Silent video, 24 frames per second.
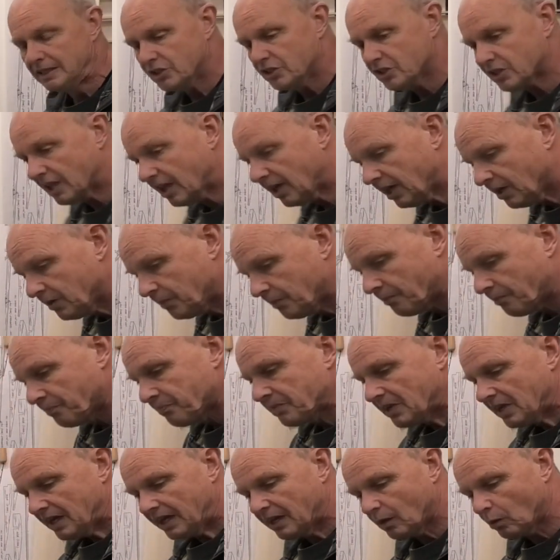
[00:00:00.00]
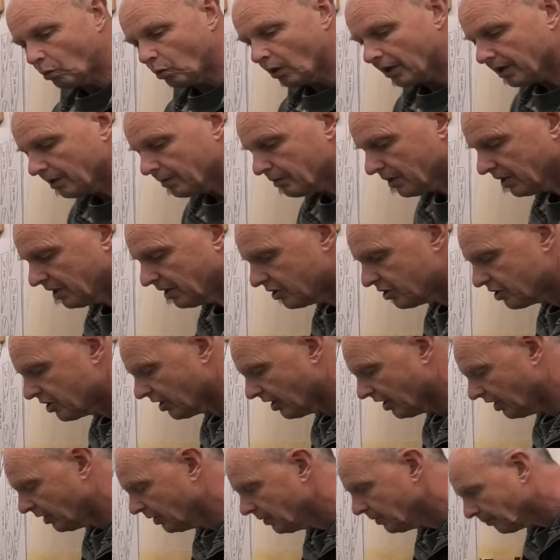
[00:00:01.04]
So what I'm going to
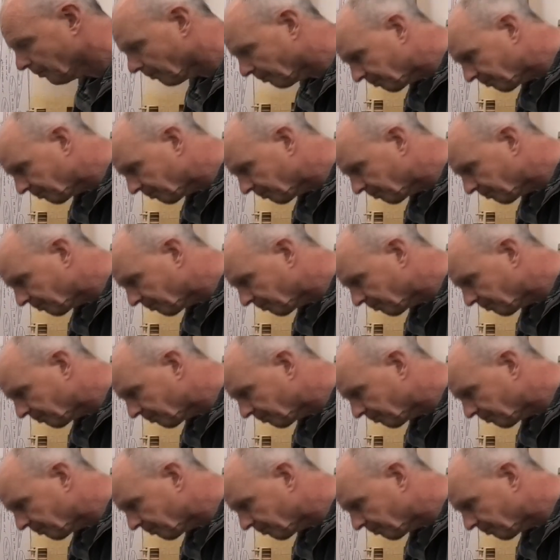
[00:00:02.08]
do